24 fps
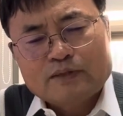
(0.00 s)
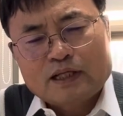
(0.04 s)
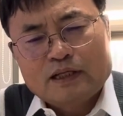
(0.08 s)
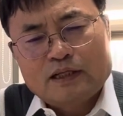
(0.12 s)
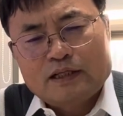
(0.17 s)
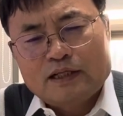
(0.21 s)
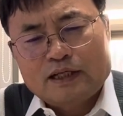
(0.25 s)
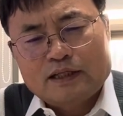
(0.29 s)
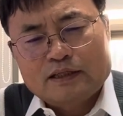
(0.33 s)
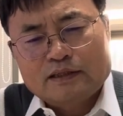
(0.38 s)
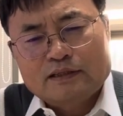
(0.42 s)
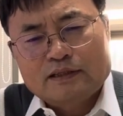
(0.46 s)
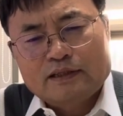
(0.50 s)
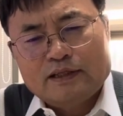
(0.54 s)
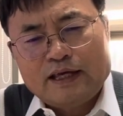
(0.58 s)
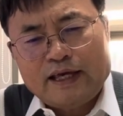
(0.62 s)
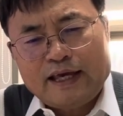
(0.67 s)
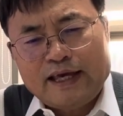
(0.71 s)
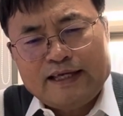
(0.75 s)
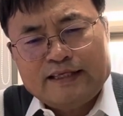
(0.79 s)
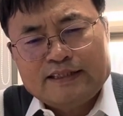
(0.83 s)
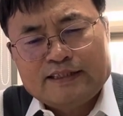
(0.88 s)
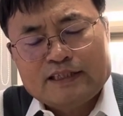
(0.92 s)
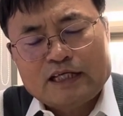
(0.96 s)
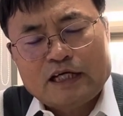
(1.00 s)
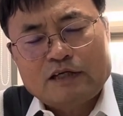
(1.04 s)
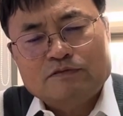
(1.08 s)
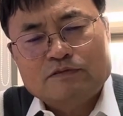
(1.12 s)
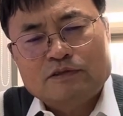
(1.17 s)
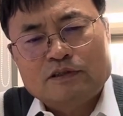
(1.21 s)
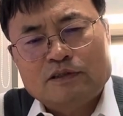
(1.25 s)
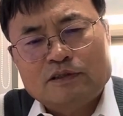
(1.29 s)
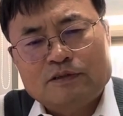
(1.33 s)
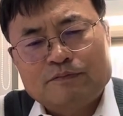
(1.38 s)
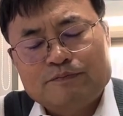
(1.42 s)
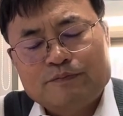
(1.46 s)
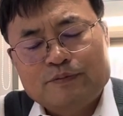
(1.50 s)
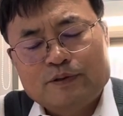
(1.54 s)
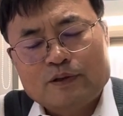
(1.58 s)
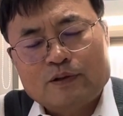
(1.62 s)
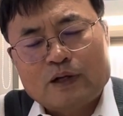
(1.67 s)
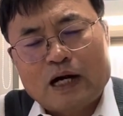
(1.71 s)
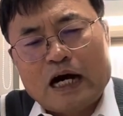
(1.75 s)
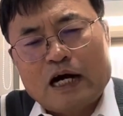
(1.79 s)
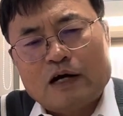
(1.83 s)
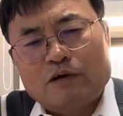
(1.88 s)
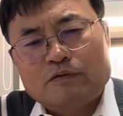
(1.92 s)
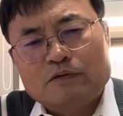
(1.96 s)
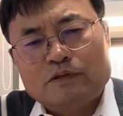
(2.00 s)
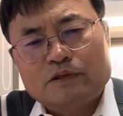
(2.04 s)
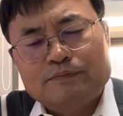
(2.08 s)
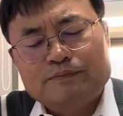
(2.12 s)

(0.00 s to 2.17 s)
8,000 per hour,